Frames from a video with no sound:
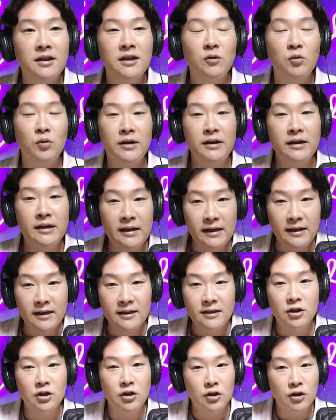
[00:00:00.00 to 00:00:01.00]
he would need
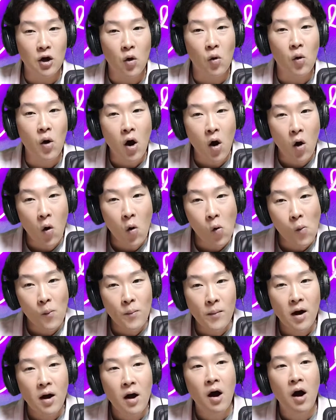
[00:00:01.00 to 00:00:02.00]
it to go
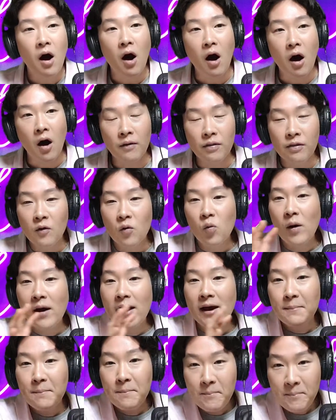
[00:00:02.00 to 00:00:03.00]
home on the
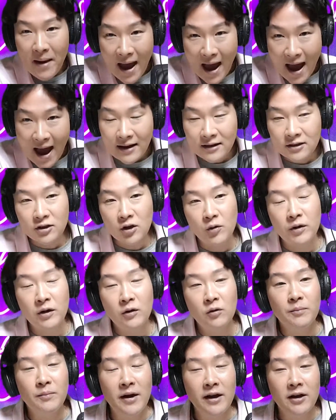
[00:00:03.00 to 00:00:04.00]
way back. So he
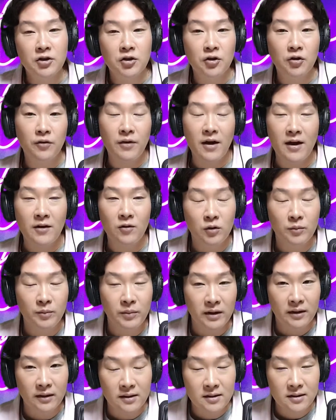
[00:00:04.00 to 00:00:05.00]
would make sure that it would
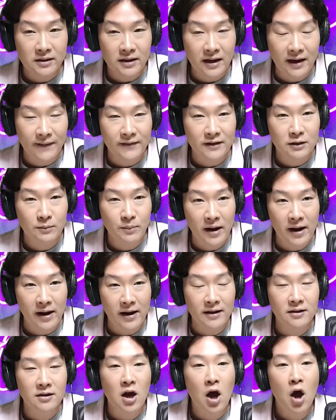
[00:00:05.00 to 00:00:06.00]
be in a safe
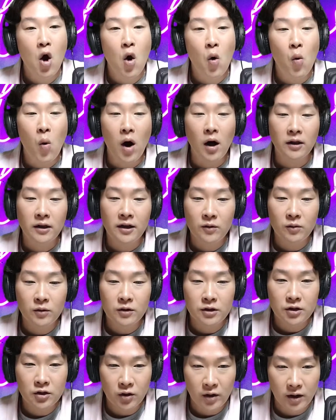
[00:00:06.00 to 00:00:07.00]
space while he
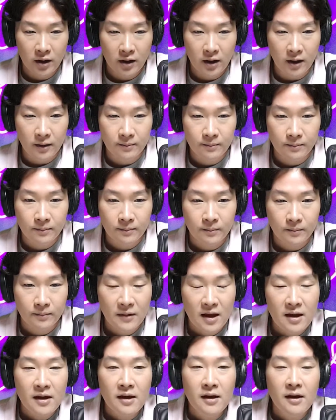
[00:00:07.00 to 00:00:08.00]
was drinking.
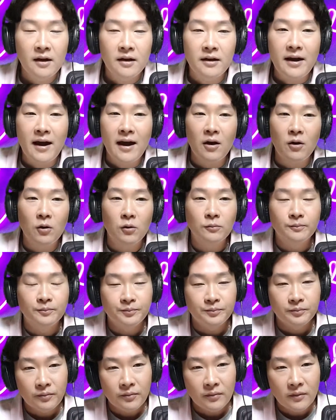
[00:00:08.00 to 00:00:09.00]
Now,
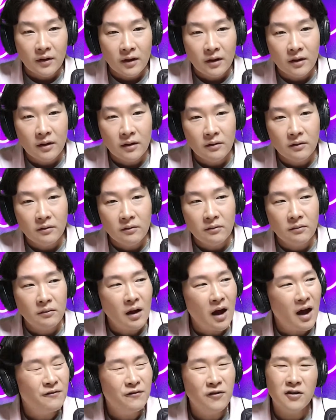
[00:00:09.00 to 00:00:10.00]

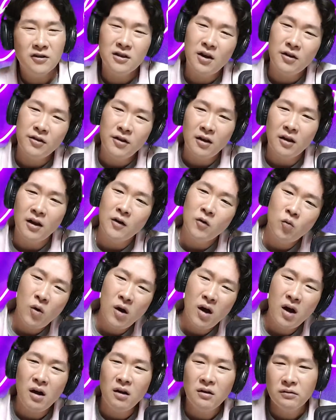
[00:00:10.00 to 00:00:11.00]
at first I thought like,
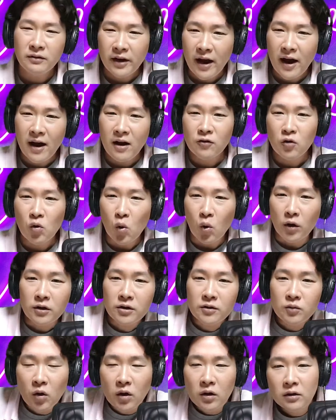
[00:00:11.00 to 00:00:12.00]
well, yeah, of
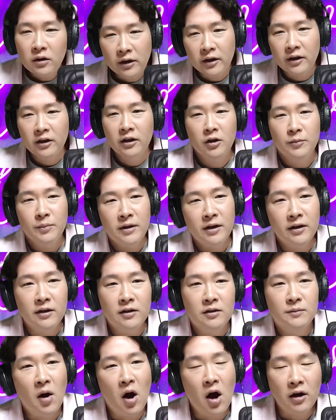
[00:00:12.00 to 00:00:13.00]
course. Well, like it could be in
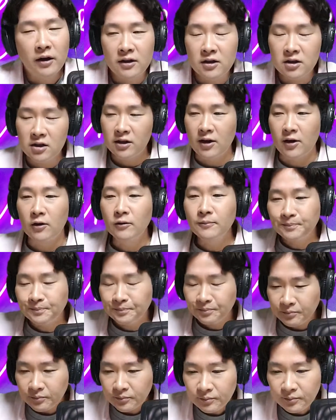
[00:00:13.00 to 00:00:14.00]
his pocket still.
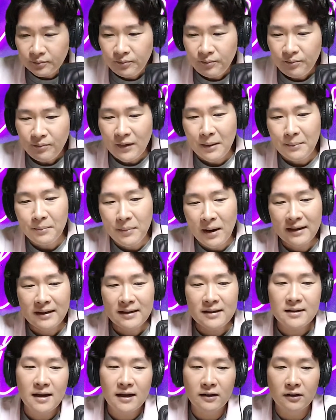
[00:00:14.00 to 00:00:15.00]
But he
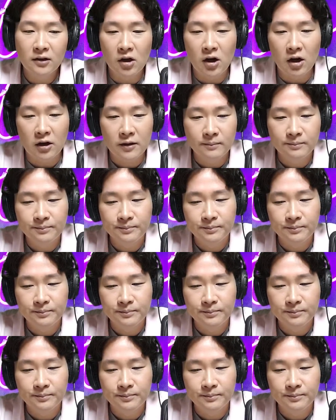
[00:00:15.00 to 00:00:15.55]
said, look,